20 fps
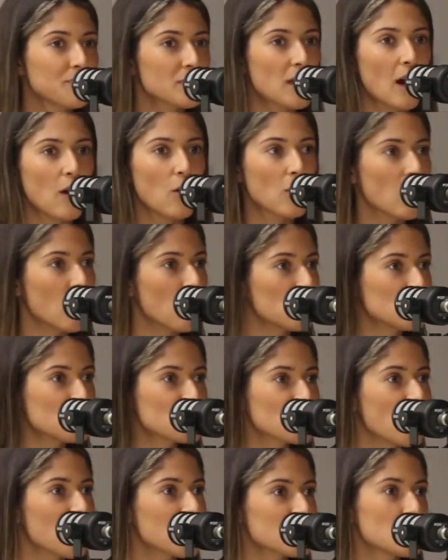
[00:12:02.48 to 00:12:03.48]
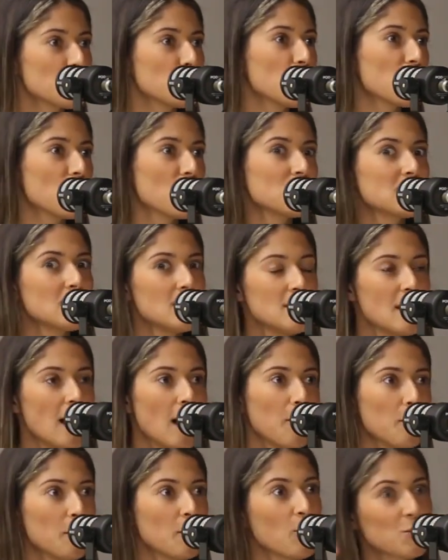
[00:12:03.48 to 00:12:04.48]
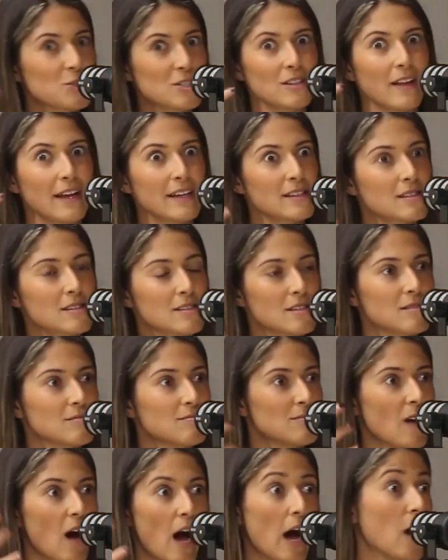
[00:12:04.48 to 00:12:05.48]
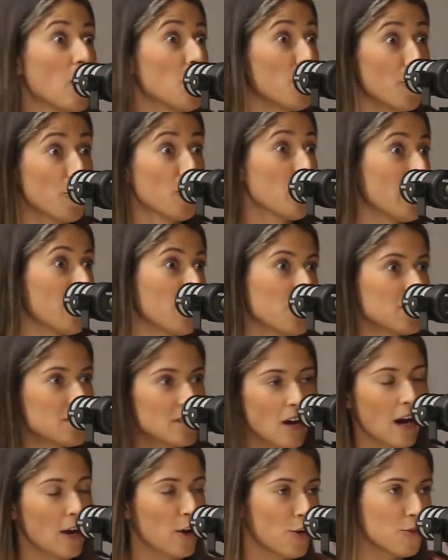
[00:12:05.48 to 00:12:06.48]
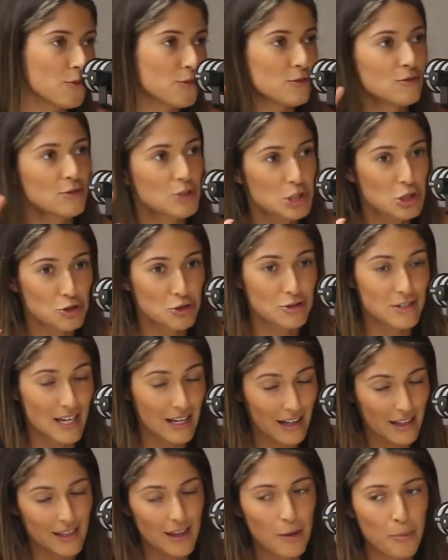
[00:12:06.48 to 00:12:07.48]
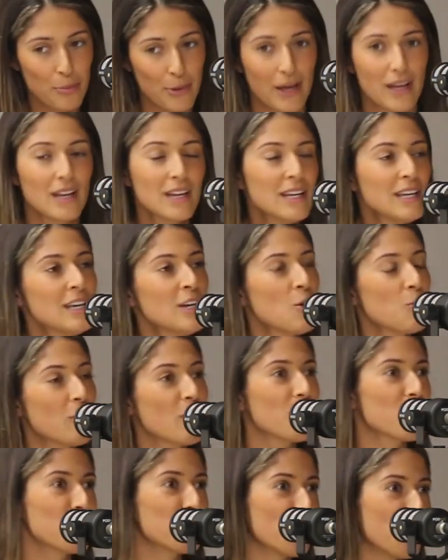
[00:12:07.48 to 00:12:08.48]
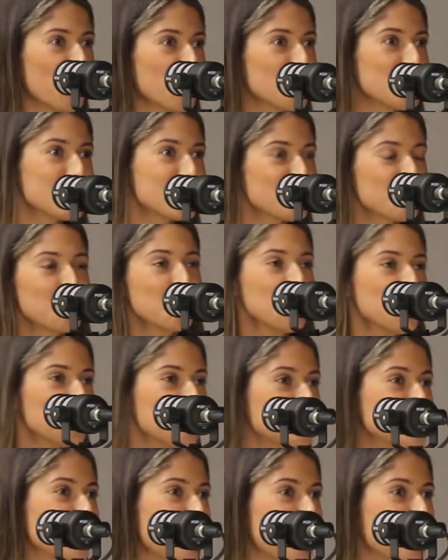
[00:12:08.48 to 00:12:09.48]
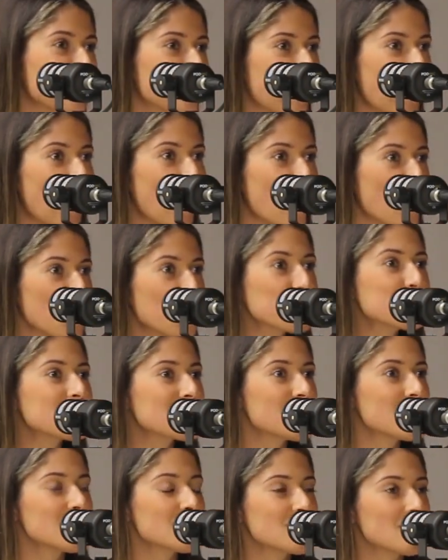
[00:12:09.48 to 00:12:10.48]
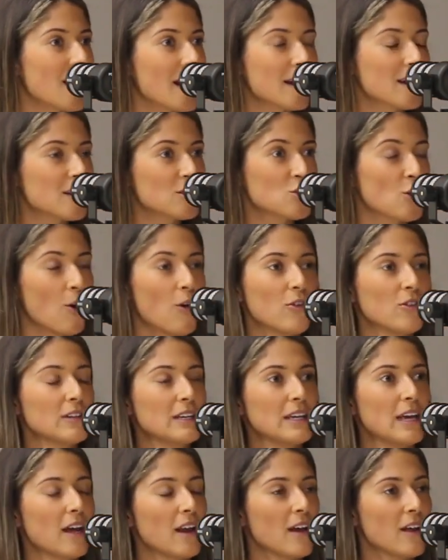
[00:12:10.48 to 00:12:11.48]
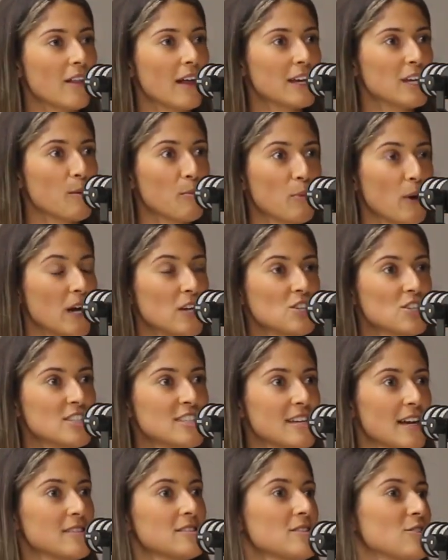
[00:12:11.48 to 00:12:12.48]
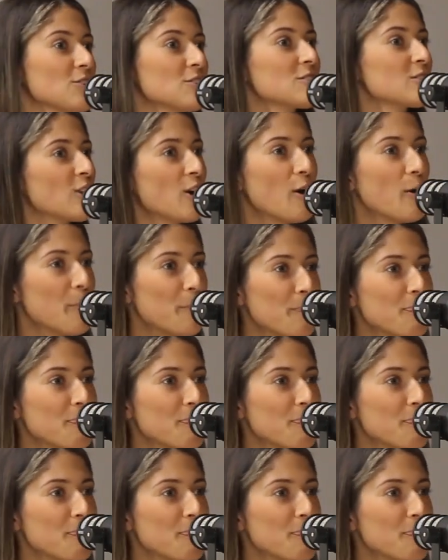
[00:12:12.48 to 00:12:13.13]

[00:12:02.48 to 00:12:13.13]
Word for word: alcohol and drugs and whatnot to numb or to like to I don't know whether I don't use anything, but whether or not that helps, because I totally get it. Like your brain just does not stop.